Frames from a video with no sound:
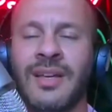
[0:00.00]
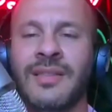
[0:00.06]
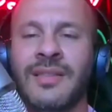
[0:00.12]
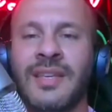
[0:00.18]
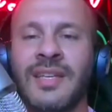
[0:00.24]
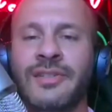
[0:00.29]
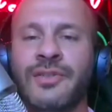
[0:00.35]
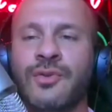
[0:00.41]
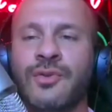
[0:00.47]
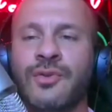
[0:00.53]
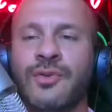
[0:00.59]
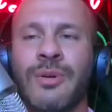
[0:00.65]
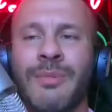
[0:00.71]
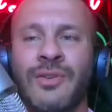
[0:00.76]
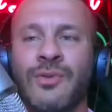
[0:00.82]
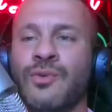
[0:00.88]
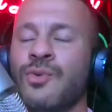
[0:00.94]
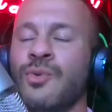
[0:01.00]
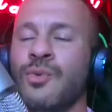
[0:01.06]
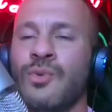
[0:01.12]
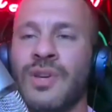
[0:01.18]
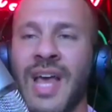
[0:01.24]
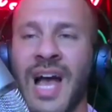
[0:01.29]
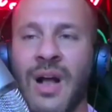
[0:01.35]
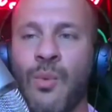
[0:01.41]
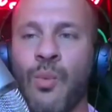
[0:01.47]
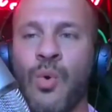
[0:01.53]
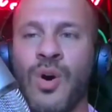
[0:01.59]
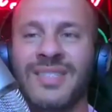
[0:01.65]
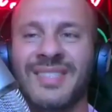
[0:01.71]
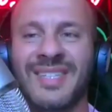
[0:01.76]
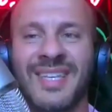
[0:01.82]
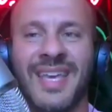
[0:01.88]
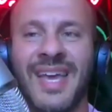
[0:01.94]
These are women you do not
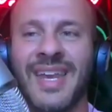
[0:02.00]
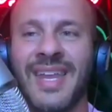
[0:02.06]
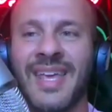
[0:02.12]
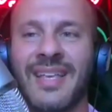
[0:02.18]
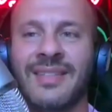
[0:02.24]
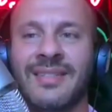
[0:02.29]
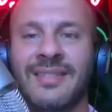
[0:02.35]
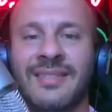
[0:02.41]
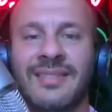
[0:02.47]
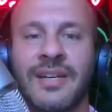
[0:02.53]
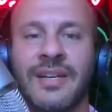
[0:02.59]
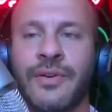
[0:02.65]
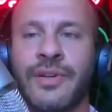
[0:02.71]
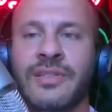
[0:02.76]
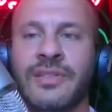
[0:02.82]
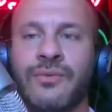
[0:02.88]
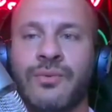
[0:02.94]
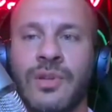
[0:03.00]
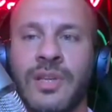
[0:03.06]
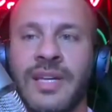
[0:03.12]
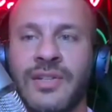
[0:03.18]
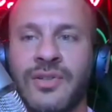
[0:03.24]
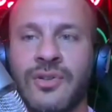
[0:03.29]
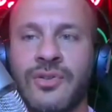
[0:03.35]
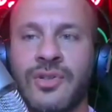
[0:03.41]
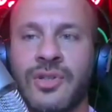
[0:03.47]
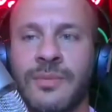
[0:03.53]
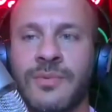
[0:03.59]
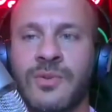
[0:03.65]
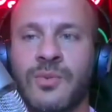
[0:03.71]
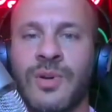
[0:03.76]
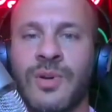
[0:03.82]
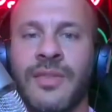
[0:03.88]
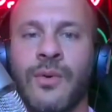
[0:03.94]
want to get into serious relationships
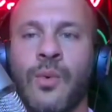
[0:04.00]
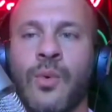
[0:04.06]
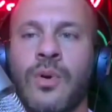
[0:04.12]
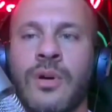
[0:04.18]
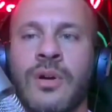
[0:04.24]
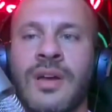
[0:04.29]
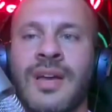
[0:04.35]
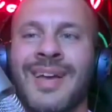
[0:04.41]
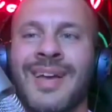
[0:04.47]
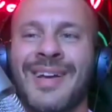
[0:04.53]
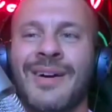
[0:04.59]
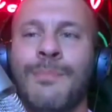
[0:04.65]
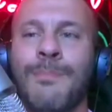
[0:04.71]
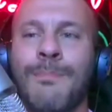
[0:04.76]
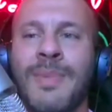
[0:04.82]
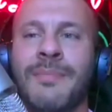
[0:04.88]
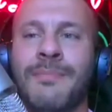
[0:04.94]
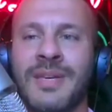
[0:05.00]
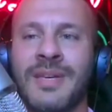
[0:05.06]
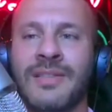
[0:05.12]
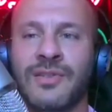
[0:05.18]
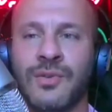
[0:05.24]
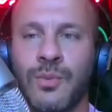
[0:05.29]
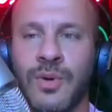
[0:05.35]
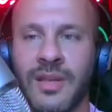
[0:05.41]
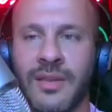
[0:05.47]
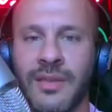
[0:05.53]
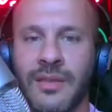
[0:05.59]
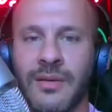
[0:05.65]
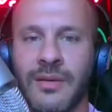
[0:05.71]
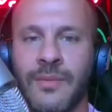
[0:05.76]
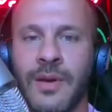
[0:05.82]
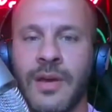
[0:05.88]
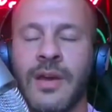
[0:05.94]
with or commitments with.
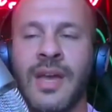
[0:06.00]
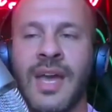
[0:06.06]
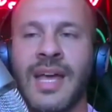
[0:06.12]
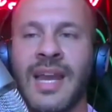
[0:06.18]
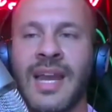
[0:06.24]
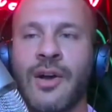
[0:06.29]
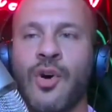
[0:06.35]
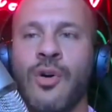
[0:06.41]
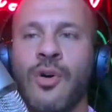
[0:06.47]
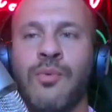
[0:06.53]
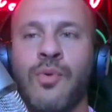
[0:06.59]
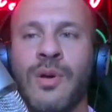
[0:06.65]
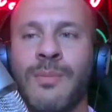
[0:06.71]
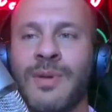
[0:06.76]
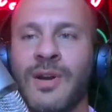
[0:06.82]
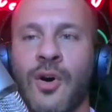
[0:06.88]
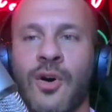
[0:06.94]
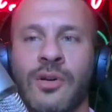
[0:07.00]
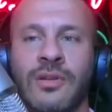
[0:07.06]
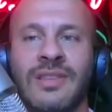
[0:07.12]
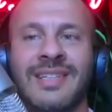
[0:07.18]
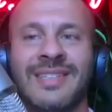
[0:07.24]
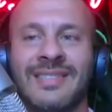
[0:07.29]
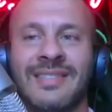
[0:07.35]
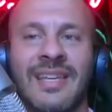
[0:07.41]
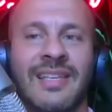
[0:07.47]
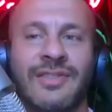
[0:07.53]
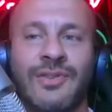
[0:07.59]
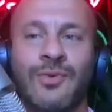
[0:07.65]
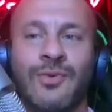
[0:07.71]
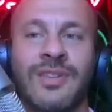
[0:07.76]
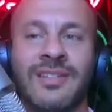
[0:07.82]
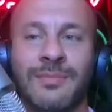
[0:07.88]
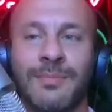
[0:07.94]
And I hope women aren't listening
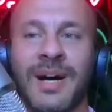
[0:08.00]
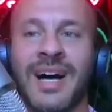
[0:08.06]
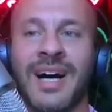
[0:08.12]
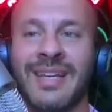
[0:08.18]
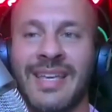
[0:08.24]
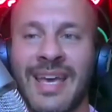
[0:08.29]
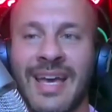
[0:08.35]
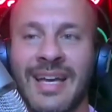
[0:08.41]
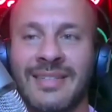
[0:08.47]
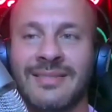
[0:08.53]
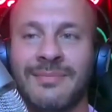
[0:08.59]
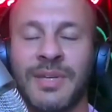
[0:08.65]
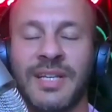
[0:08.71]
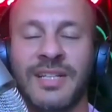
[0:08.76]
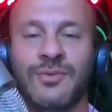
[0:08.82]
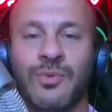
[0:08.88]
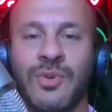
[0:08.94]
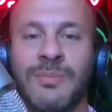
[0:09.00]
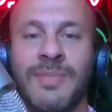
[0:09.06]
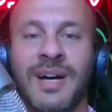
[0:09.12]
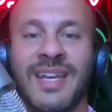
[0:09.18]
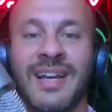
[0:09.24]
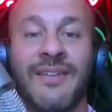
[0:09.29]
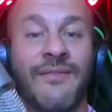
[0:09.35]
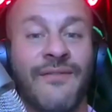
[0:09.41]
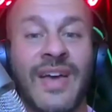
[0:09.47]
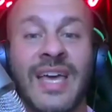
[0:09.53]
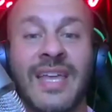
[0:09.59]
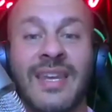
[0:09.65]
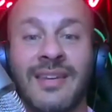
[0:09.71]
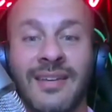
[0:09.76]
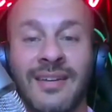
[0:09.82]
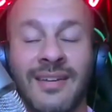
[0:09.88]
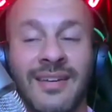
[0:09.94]
to this podcast because we might
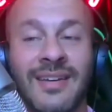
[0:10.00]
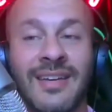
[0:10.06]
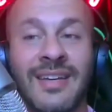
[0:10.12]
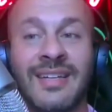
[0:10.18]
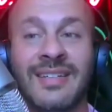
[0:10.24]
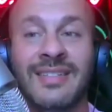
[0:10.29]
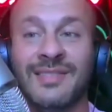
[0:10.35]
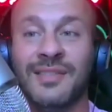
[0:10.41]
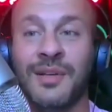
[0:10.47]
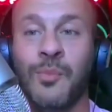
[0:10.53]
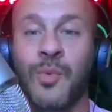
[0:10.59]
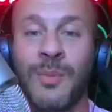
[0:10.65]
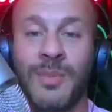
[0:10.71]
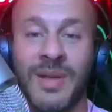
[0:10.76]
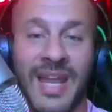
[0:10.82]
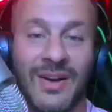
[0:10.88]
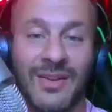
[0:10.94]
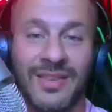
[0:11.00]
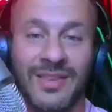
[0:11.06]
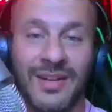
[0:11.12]
offend some women out